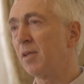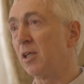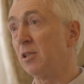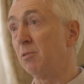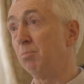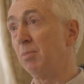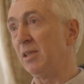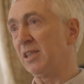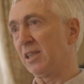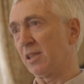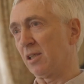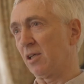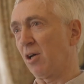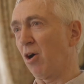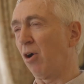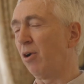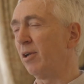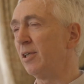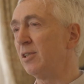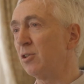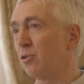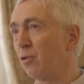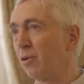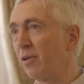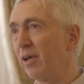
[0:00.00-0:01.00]
Because Mr.
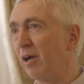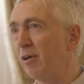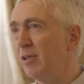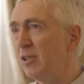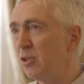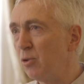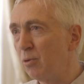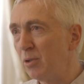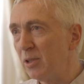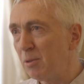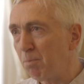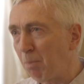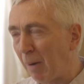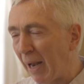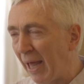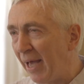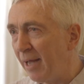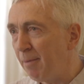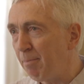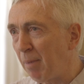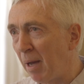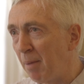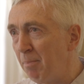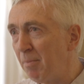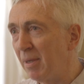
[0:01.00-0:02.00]
Collins, although he's always
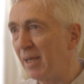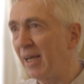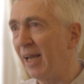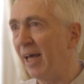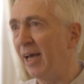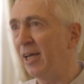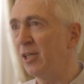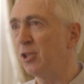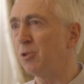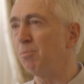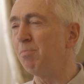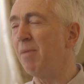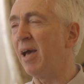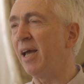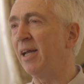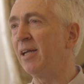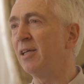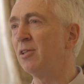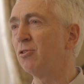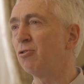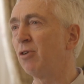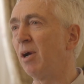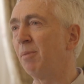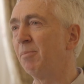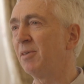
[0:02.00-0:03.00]
played by middle-aged men
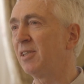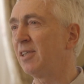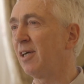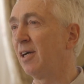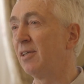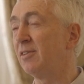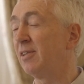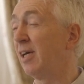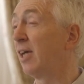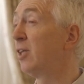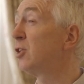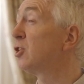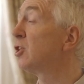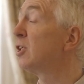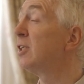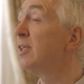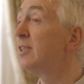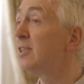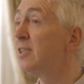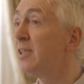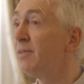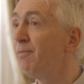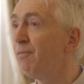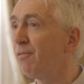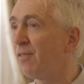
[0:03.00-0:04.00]
in dramatisation,
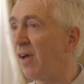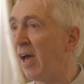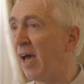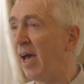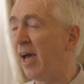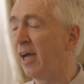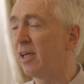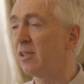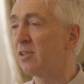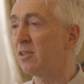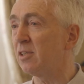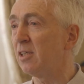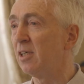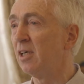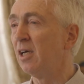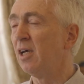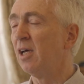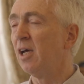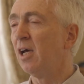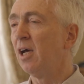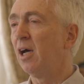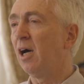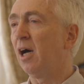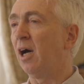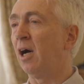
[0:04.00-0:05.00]
is in fact
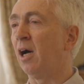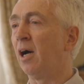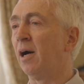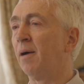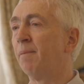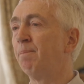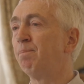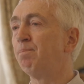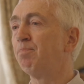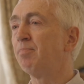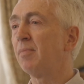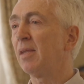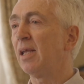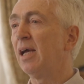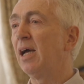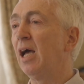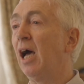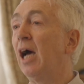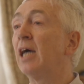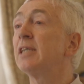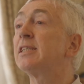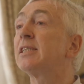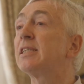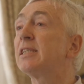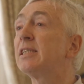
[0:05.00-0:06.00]

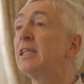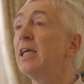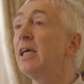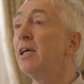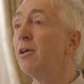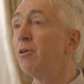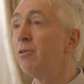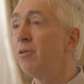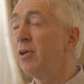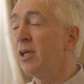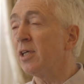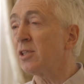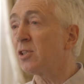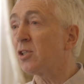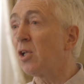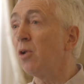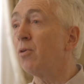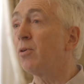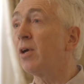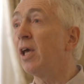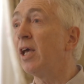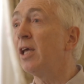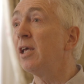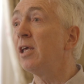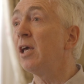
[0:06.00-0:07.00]
a
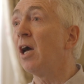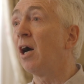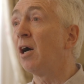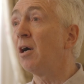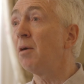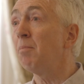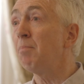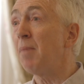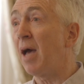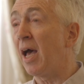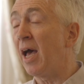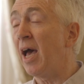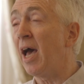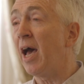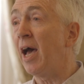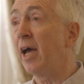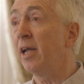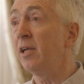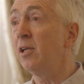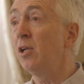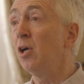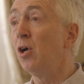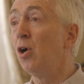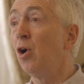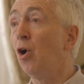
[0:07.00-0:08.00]
serious-looking young
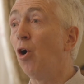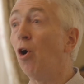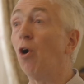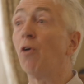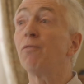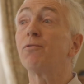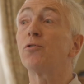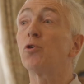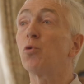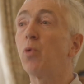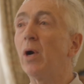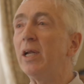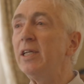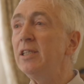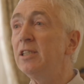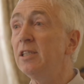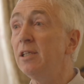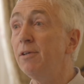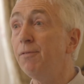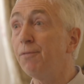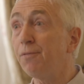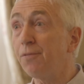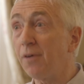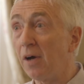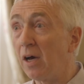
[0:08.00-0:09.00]
man of
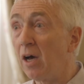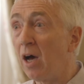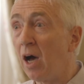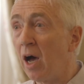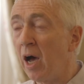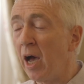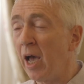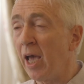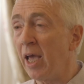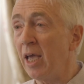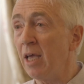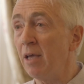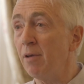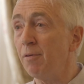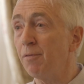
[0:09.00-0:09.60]
25.